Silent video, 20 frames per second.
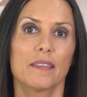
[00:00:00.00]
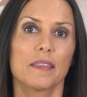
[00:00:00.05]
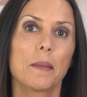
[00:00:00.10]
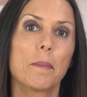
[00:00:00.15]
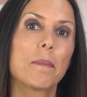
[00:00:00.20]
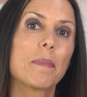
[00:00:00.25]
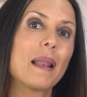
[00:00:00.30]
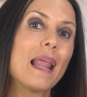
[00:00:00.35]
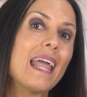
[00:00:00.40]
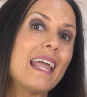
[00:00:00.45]
the
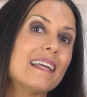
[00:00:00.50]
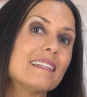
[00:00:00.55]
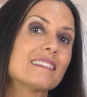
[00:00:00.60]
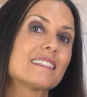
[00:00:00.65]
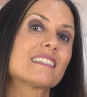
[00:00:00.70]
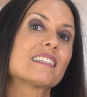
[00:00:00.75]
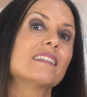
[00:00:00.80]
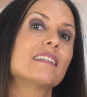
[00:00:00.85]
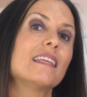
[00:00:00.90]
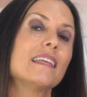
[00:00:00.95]

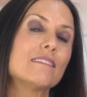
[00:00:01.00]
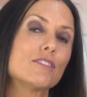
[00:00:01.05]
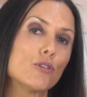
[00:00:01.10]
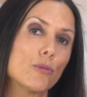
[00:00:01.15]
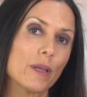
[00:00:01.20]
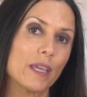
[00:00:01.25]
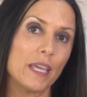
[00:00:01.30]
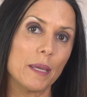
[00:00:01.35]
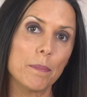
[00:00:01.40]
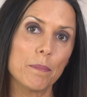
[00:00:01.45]
blades need to
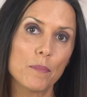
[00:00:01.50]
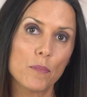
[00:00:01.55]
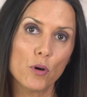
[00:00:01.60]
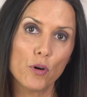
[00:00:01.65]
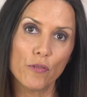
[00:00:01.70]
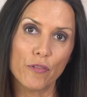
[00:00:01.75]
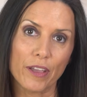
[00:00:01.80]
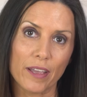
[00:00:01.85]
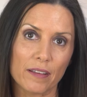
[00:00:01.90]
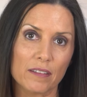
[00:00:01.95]
keep
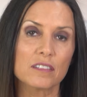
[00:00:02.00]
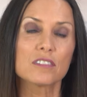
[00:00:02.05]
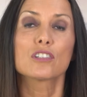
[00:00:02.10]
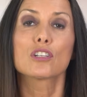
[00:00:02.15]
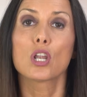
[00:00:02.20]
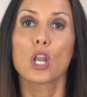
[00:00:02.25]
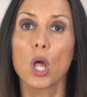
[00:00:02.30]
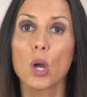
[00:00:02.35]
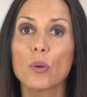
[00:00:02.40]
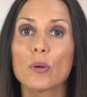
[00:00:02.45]
moving
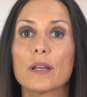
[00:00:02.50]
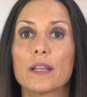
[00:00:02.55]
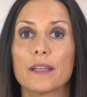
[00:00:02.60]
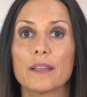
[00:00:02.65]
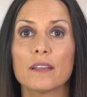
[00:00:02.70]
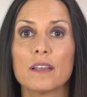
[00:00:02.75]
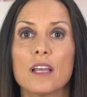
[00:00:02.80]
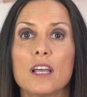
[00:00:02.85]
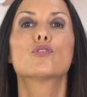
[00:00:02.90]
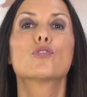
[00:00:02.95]

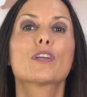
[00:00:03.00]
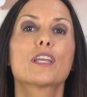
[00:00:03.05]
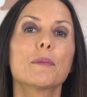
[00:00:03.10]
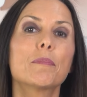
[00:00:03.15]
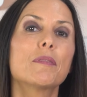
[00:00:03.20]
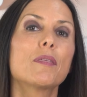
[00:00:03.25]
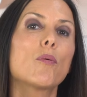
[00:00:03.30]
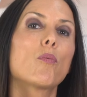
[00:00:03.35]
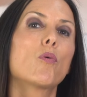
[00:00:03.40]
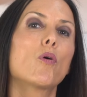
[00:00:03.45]
slowly to
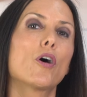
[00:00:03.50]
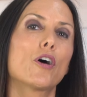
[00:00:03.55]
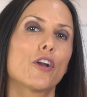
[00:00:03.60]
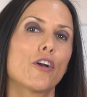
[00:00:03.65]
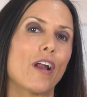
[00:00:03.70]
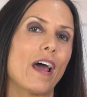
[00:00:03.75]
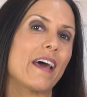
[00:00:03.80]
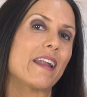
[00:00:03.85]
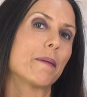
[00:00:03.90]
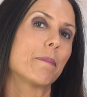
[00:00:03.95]
keep the
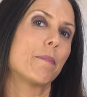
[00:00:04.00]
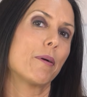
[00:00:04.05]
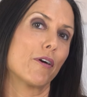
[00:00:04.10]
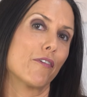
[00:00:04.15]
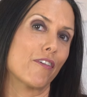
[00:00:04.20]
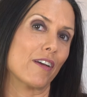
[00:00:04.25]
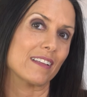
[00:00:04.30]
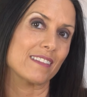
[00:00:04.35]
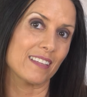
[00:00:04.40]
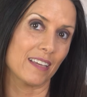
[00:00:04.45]
water at a
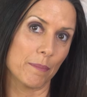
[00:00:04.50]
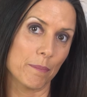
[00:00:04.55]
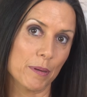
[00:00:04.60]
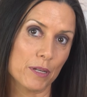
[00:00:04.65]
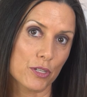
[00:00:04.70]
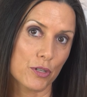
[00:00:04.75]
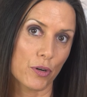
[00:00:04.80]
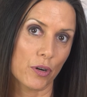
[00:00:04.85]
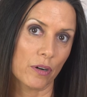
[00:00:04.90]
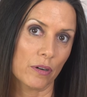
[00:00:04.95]
perfect
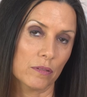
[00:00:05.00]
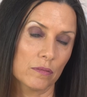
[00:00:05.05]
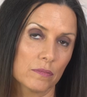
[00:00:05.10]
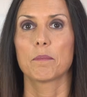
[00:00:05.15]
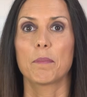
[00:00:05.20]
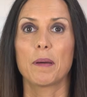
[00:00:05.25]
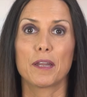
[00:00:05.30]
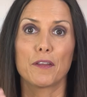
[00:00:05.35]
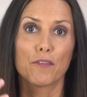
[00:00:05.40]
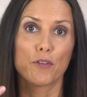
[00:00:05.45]
temperature.
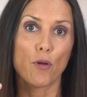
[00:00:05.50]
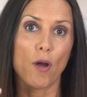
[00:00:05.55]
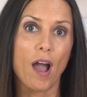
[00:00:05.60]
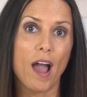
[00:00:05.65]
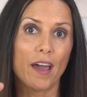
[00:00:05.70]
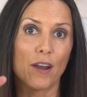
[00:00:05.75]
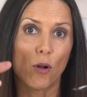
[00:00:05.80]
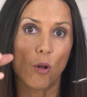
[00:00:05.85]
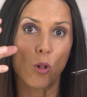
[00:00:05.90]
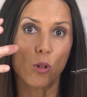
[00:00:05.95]
But if you
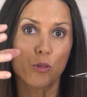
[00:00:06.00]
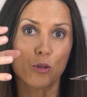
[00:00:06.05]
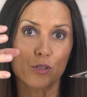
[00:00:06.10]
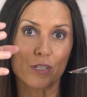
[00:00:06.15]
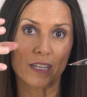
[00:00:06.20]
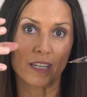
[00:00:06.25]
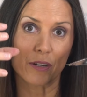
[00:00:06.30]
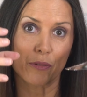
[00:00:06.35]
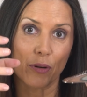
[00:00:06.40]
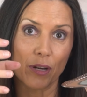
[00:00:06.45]
had all those
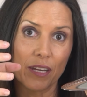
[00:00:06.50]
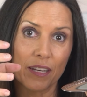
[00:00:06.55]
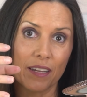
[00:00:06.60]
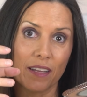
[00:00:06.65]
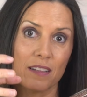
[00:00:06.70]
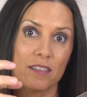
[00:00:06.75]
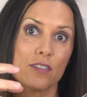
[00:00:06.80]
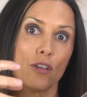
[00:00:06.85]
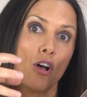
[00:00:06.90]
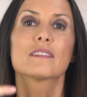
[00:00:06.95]

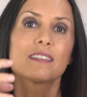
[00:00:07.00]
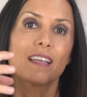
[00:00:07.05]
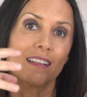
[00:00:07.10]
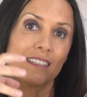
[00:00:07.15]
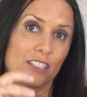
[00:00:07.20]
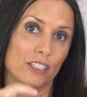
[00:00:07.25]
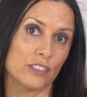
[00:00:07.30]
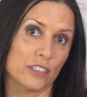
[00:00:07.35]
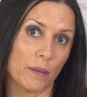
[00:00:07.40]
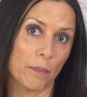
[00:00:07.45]
ingredients
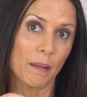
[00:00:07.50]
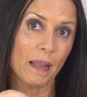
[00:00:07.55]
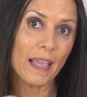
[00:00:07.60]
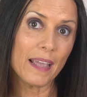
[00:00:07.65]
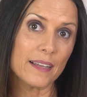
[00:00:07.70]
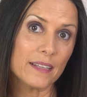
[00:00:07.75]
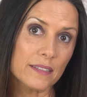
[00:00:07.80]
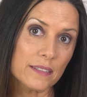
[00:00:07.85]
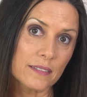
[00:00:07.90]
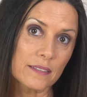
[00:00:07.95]
touching the
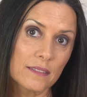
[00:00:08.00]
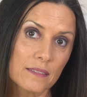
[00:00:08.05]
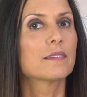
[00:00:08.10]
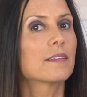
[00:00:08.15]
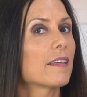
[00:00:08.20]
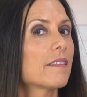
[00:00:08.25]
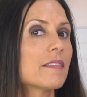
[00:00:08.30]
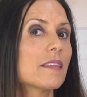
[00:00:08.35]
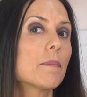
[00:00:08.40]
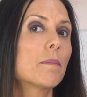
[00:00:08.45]
blades,
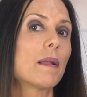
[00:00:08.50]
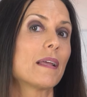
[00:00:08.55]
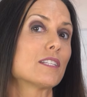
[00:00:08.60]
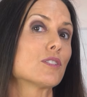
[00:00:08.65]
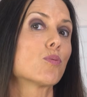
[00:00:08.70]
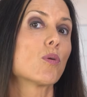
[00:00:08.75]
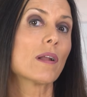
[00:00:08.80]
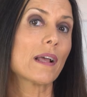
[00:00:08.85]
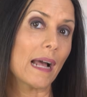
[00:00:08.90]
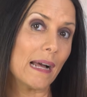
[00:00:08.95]
then the
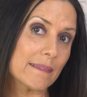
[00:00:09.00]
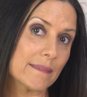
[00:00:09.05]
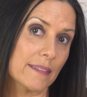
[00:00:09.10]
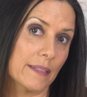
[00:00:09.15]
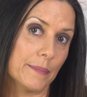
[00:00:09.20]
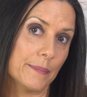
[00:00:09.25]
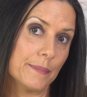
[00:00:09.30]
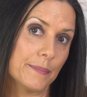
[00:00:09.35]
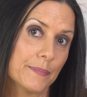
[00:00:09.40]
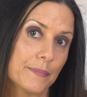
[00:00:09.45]
blades will cut
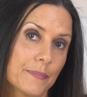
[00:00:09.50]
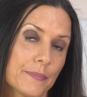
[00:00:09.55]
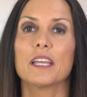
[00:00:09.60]
them.